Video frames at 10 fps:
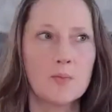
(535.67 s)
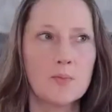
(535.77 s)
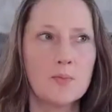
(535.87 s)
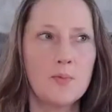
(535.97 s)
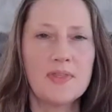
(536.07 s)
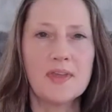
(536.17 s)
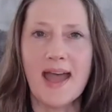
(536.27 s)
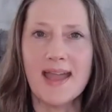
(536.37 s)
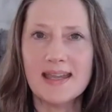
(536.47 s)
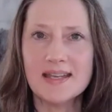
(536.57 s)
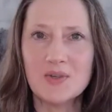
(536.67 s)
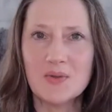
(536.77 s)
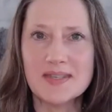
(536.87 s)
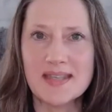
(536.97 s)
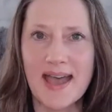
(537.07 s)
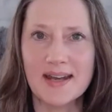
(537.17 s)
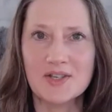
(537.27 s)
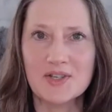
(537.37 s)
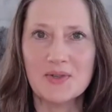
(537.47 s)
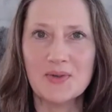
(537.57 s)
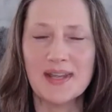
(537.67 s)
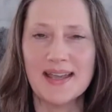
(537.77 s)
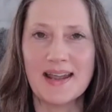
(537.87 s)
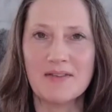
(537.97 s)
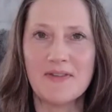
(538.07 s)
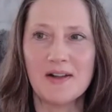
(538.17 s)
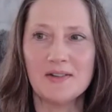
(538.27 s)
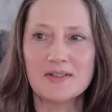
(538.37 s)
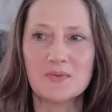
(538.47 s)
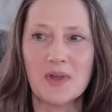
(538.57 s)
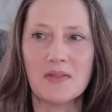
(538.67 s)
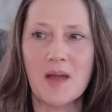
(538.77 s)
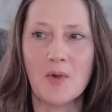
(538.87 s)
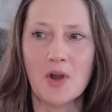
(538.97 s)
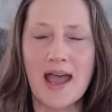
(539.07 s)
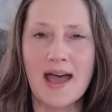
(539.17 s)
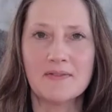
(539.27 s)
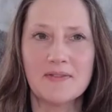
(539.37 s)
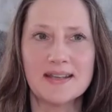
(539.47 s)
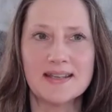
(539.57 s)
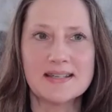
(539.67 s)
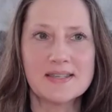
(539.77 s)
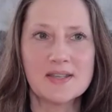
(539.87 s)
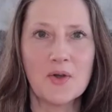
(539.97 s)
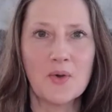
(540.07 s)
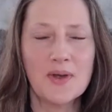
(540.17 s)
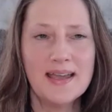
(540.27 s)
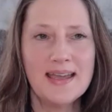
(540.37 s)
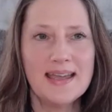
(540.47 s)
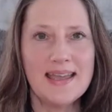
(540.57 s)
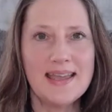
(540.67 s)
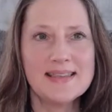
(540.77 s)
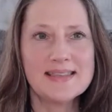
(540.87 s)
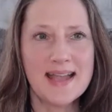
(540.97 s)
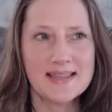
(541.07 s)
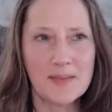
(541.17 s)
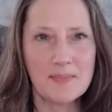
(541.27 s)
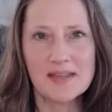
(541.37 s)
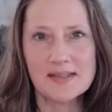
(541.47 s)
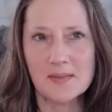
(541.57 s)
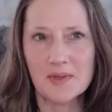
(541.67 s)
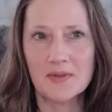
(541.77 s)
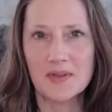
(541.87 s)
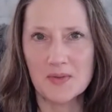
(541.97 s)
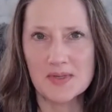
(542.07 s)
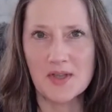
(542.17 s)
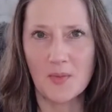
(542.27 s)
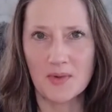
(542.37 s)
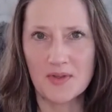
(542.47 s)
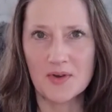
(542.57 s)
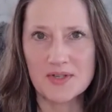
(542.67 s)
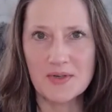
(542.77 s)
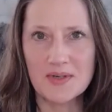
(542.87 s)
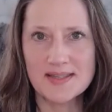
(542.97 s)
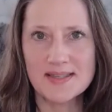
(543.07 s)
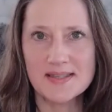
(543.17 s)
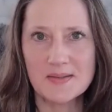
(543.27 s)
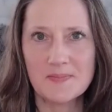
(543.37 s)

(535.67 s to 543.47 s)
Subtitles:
with an I can do this attitude, and I felt a lot more confident. So is that something similar that you saw with your students?